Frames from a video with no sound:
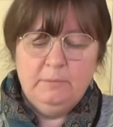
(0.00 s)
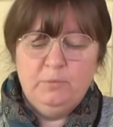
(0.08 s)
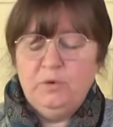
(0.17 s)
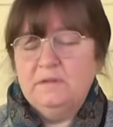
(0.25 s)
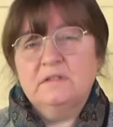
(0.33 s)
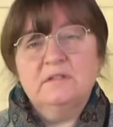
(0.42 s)

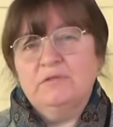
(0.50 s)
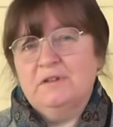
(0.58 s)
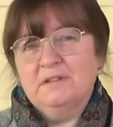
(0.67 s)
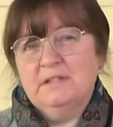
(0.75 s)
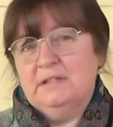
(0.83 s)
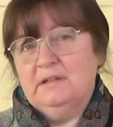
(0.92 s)
Once the
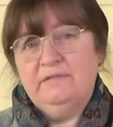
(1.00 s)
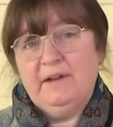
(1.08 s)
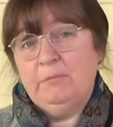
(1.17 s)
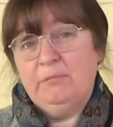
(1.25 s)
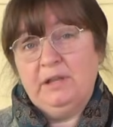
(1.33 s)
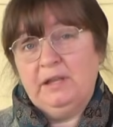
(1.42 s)
rust's in the
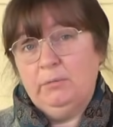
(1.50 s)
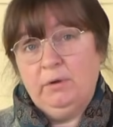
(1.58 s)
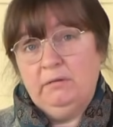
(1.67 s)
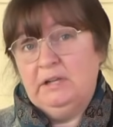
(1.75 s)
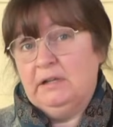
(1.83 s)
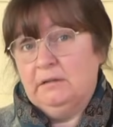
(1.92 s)
fabric, it
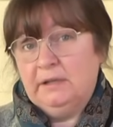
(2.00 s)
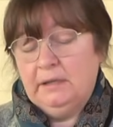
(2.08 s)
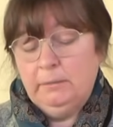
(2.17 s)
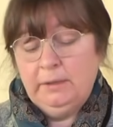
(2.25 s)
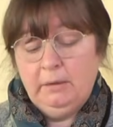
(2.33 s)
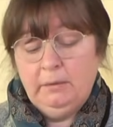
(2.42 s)
won't. It'll
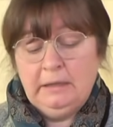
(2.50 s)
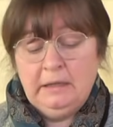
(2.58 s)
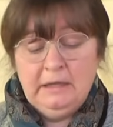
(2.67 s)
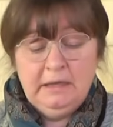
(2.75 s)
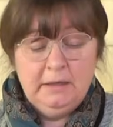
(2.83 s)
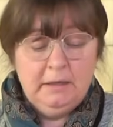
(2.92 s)
keep going.
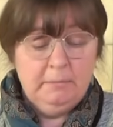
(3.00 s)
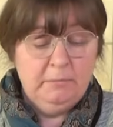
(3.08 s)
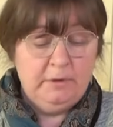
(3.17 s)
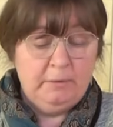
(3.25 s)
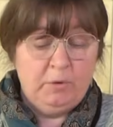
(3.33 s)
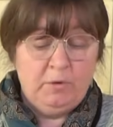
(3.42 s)

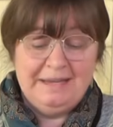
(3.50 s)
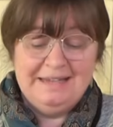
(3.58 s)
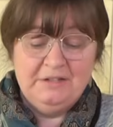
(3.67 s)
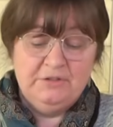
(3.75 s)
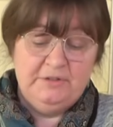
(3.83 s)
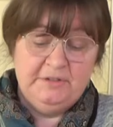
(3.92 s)
But I'm quite
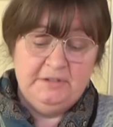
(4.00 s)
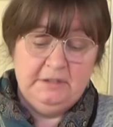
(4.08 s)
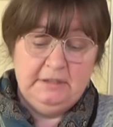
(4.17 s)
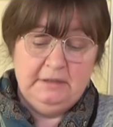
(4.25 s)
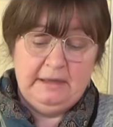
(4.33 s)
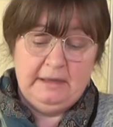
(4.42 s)

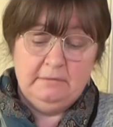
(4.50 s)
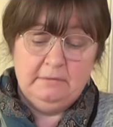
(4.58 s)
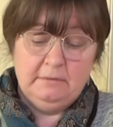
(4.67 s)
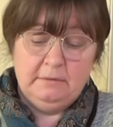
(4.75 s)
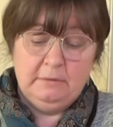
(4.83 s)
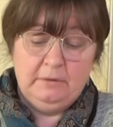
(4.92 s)
interested in that.
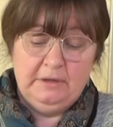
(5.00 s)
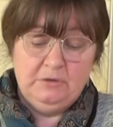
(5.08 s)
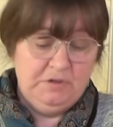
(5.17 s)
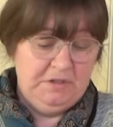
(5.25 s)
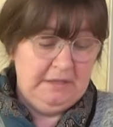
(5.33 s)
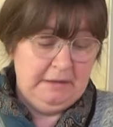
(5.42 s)
I'm quite
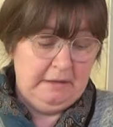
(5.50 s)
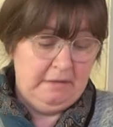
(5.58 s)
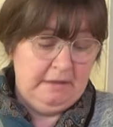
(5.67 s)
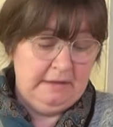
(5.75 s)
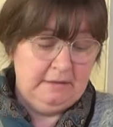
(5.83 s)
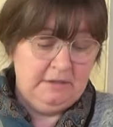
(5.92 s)
interested in that
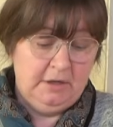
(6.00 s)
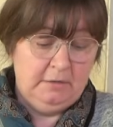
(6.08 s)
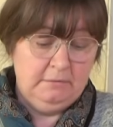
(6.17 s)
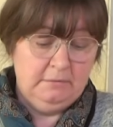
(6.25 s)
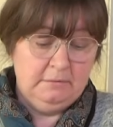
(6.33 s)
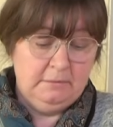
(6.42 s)
things
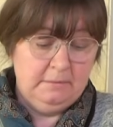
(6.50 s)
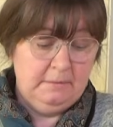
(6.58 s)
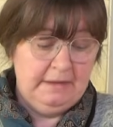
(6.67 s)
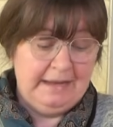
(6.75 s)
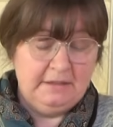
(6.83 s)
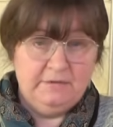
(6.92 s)
don't
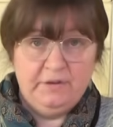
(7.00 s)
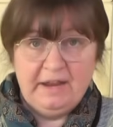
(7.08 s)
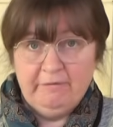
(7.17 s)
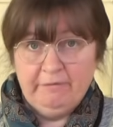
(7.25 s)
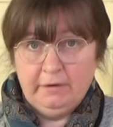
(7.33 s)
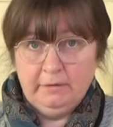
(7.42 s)
last
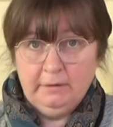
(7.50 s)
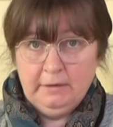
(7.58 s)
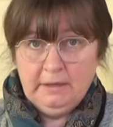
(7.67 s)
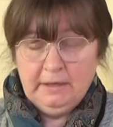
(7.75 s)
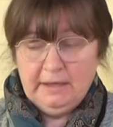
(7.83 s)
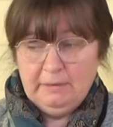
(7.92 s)
forever.
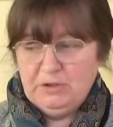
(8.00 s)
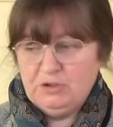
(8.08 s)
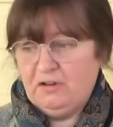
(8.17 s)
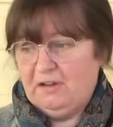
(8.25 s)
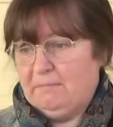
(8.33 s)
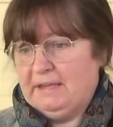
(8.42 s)
And we
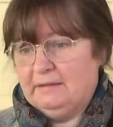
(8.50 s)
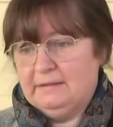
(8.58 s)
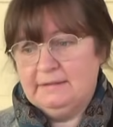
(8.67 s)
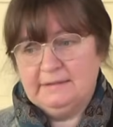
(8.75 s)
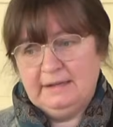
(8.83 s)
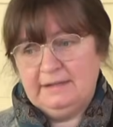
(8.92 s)
try and make
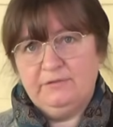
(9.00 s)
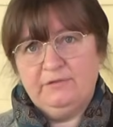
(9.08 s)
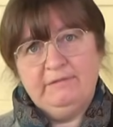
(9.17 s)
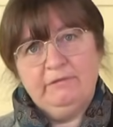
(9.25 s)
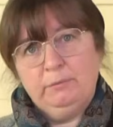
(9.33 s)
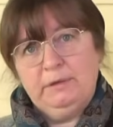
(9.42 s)
things last
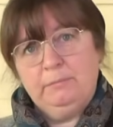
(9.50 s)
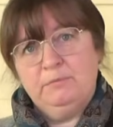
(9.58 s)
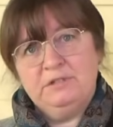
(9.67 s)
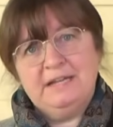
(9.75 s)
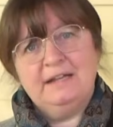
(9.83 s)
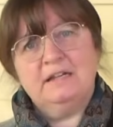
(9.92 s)
forever, and we
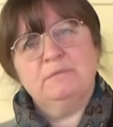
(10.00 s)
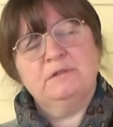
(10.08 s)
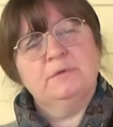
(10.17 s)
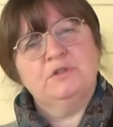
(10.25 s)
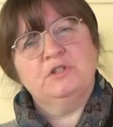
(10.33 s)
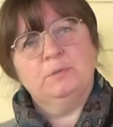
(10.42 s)
protect them as
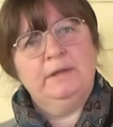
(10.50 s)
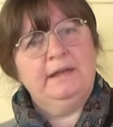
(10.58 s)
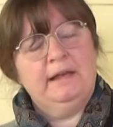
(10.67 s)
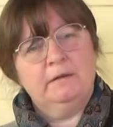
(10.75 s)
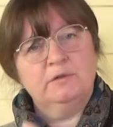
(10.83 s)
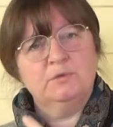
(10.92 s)
much as we
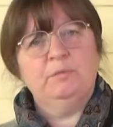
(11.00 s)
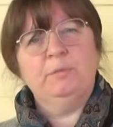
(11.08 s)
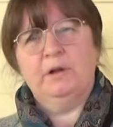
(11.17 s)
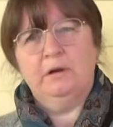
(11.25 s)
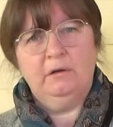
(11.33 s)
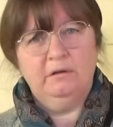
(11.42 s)
can because we
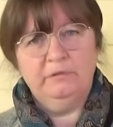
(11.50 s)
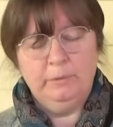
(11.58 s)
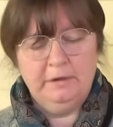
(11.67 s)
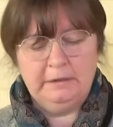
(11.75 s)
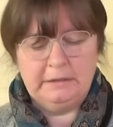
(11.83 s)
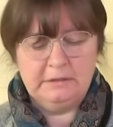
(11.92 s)
put a lot of
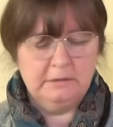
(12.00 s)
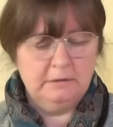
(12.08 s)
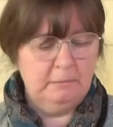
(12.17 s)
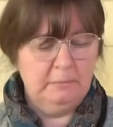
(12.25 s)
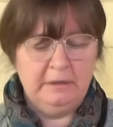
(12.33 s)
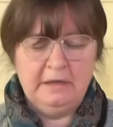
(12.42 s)
work into
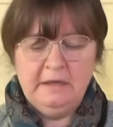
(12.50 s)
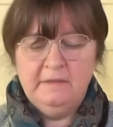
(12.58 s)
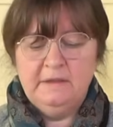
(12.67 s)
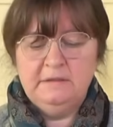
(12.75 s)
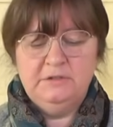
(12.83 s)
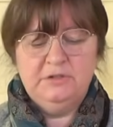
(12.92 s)
them. But
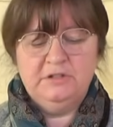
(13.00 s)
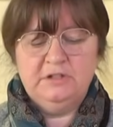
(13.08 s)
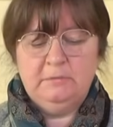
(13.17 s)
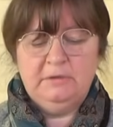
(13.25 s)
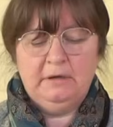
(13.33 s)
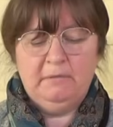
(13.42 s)
this is just
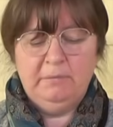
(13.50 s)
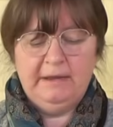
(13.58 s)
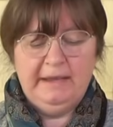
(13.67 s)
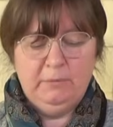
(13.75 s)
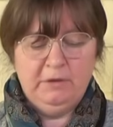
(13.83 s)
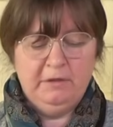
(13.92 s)
something I'm
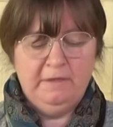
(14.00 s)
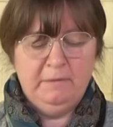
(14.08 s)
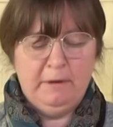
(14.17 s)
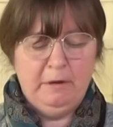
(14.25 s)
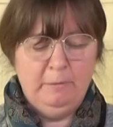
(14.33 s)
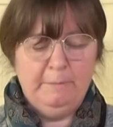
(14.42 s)
playing with at the
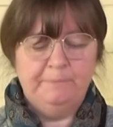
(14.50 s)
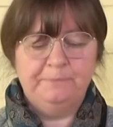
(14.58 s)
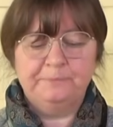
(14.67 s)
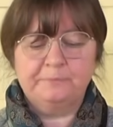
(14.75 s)
moment.